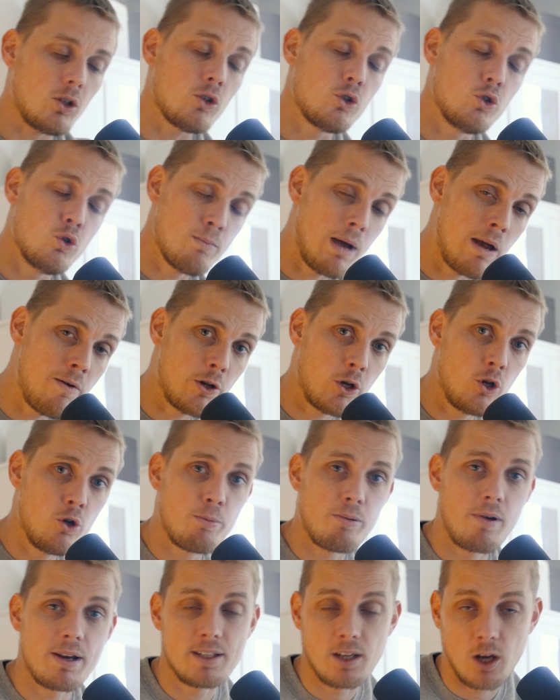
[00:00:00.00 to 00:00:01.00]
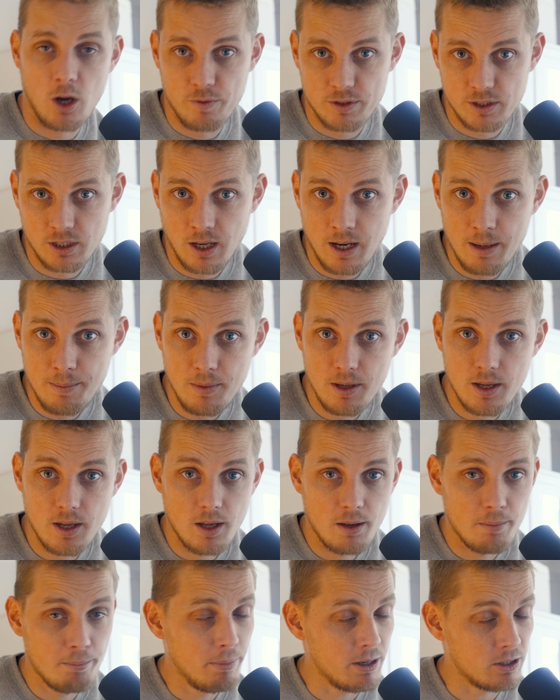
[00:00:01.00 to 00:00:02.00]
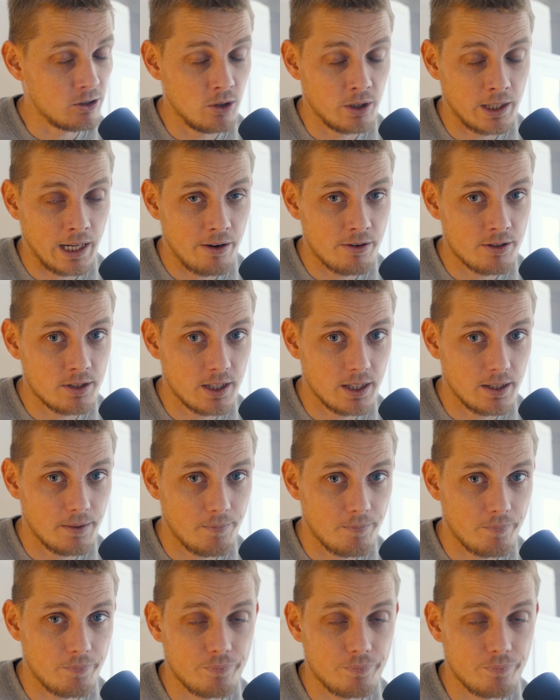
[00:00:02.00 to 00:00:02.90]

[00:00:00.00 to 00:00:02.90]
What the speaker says: You may recuperate it over time, but it's not a guarantee.